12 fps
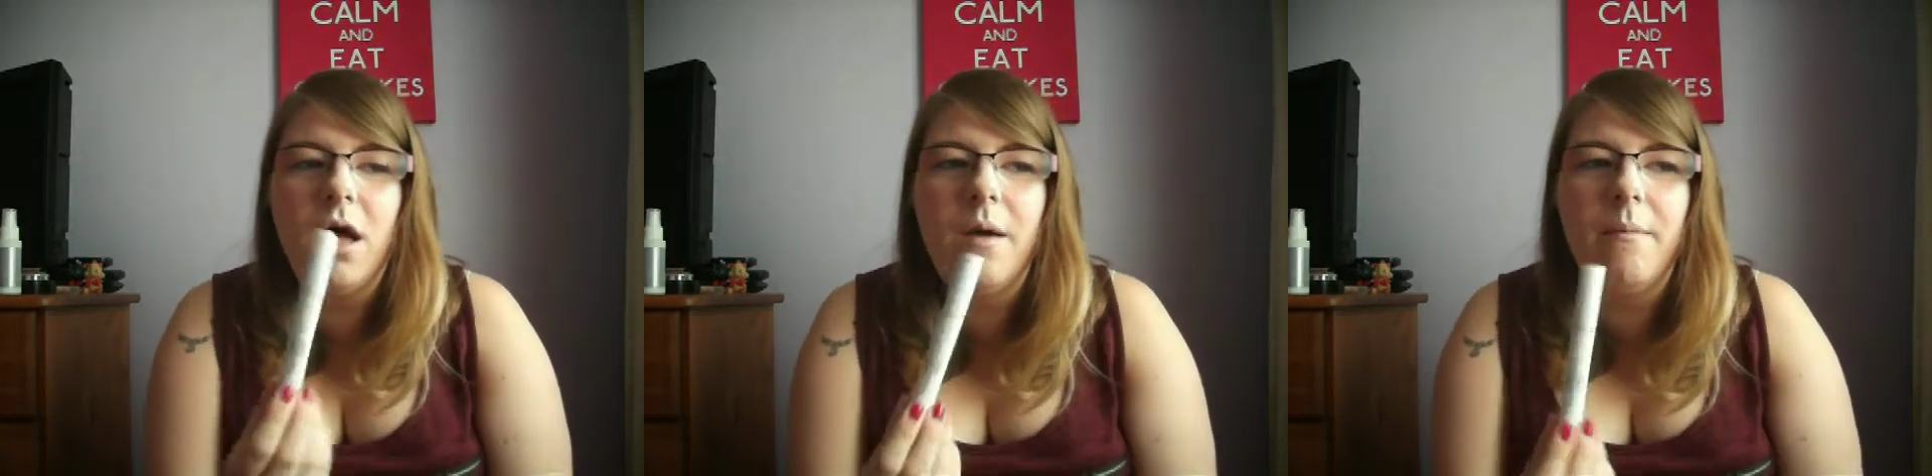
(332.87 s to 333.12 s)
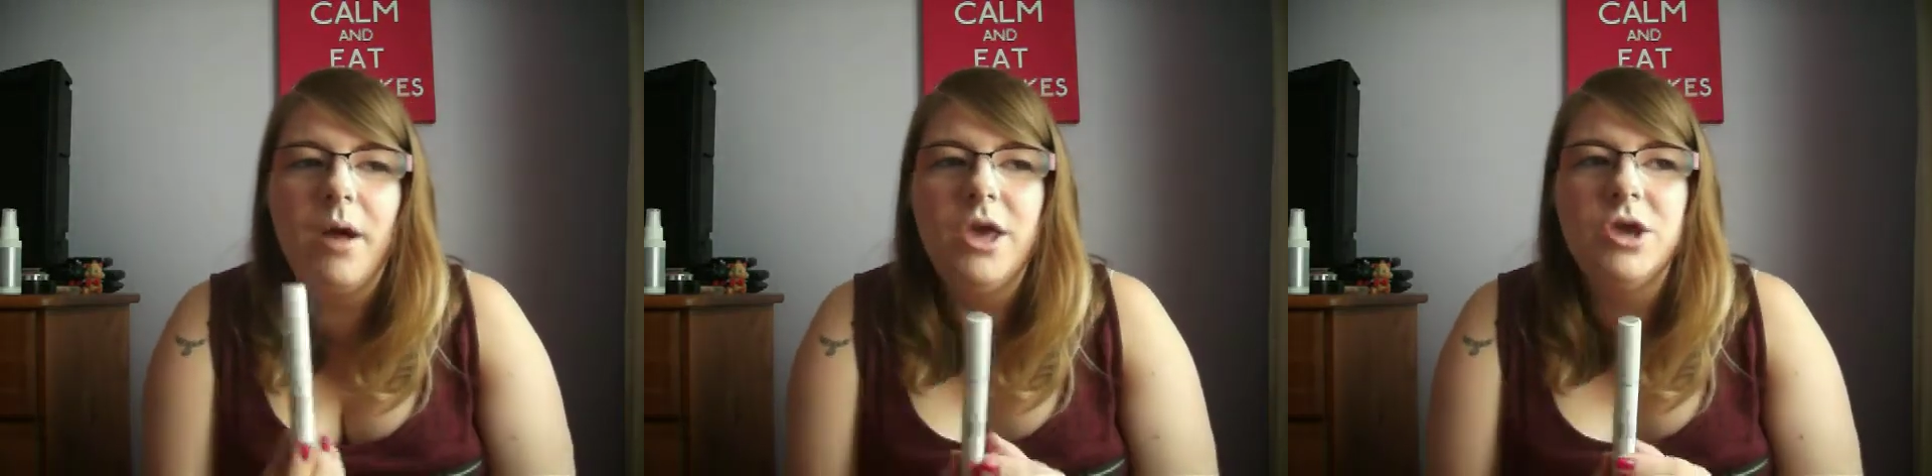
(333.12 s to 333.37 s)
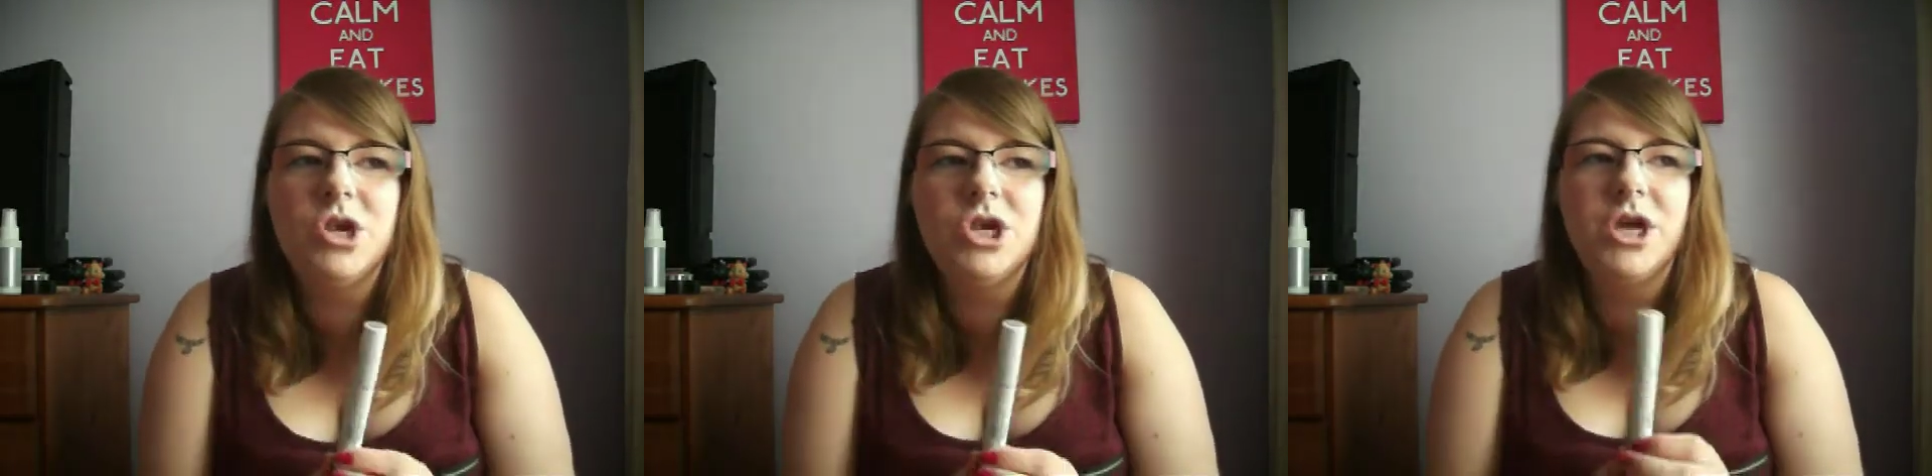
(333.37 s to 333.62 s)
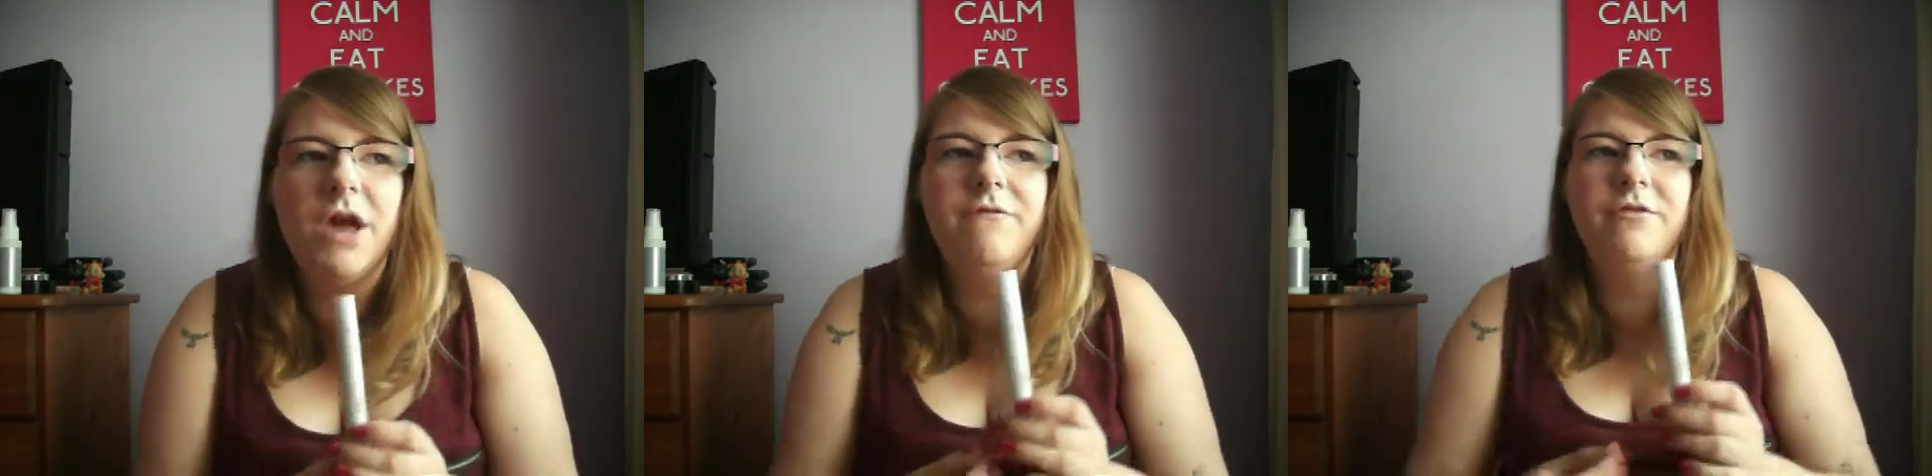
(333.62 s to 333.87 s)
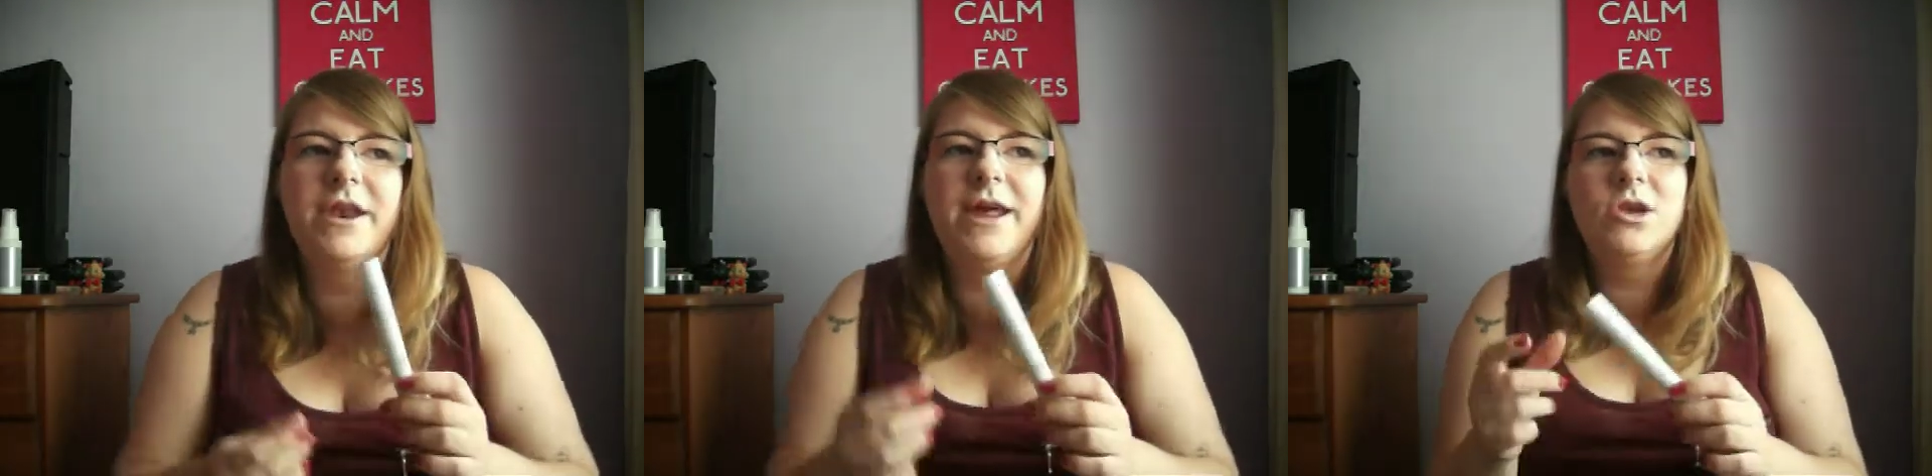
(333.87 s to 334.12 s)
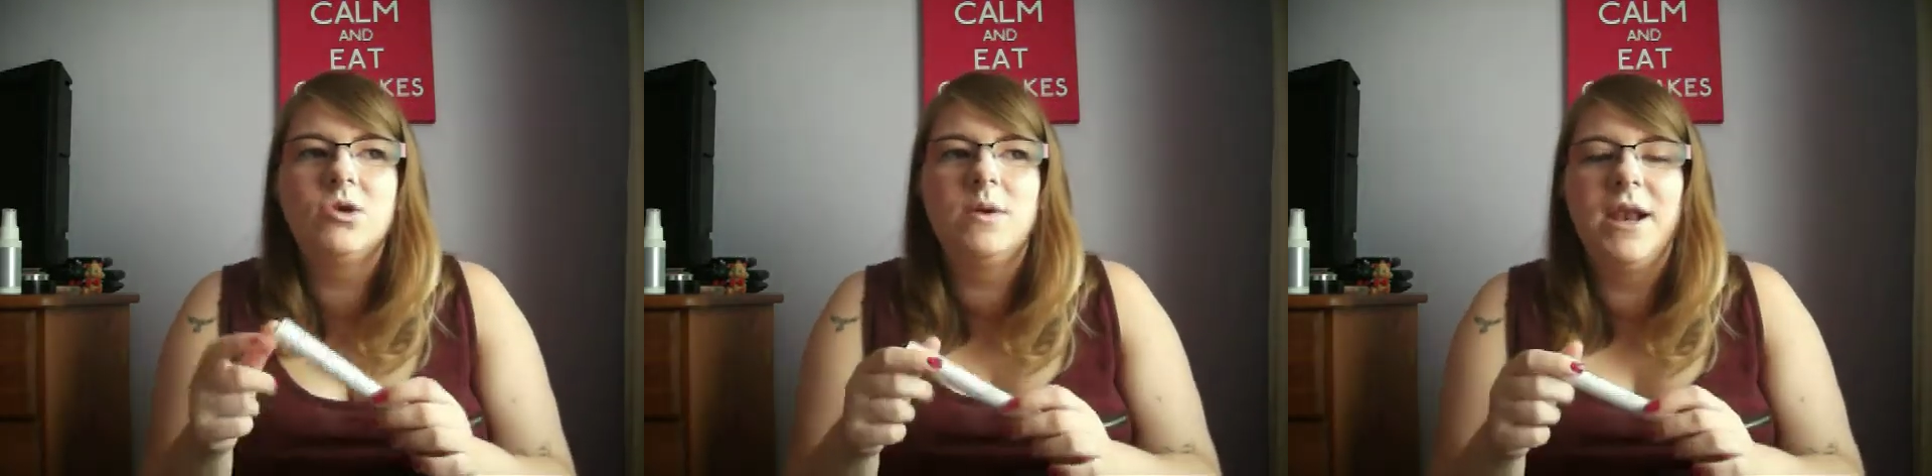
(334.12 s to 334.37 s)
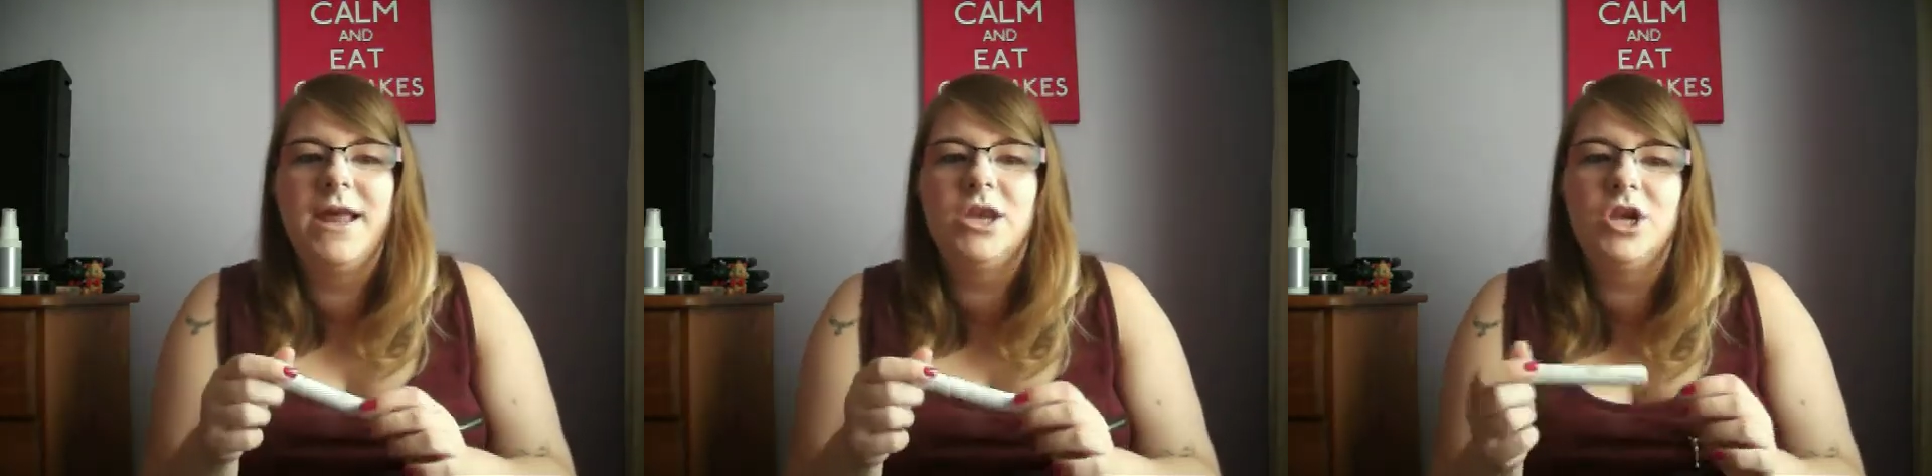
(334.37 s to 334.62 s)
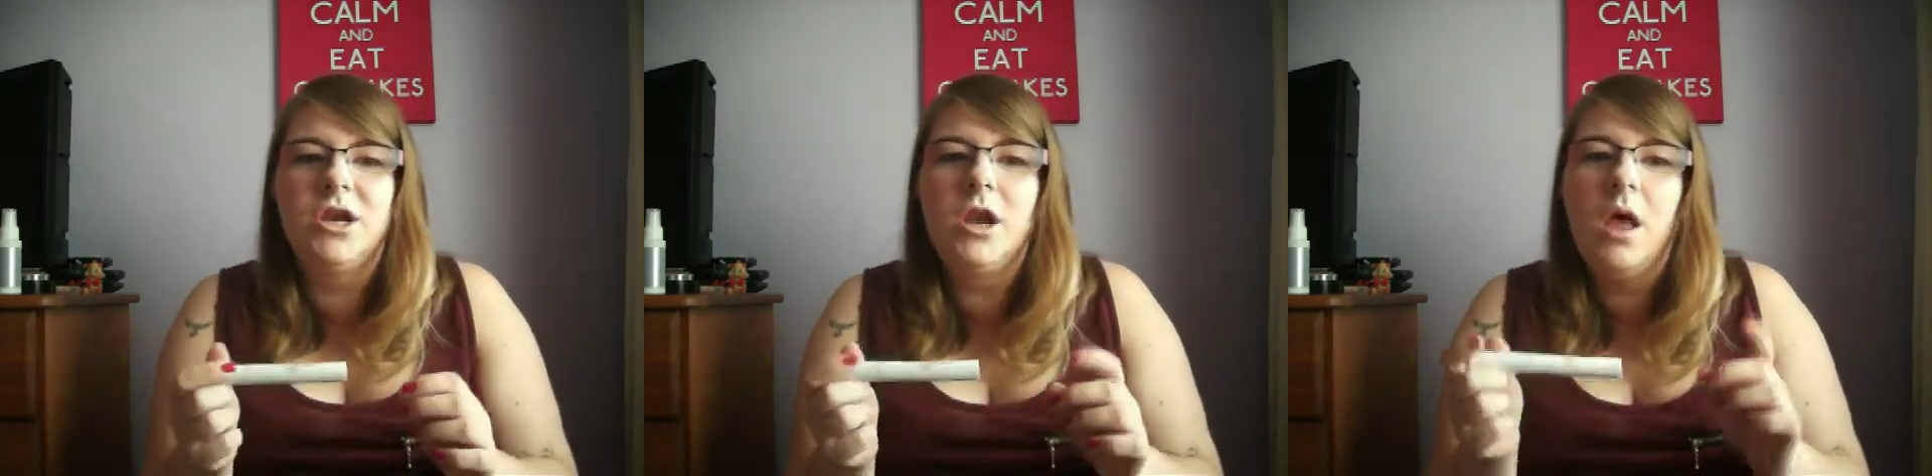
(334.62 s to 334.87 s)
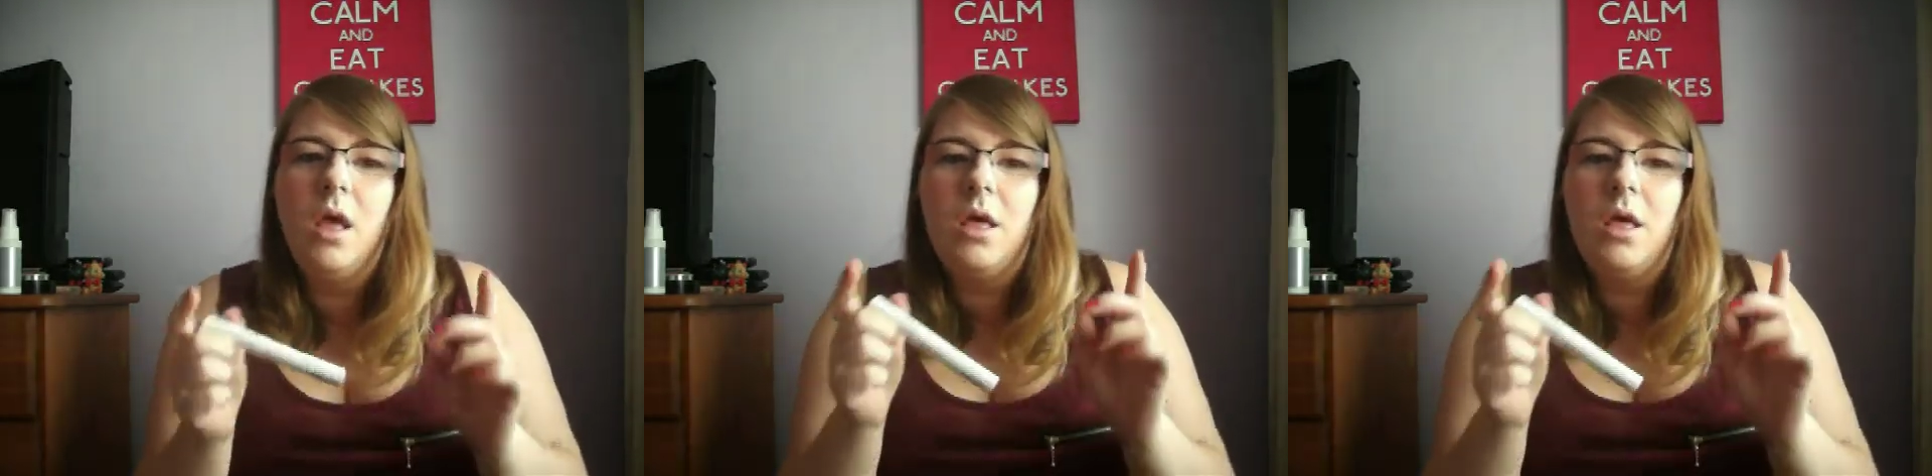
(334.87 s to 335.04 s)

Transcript: I usually go for the Natural Collection,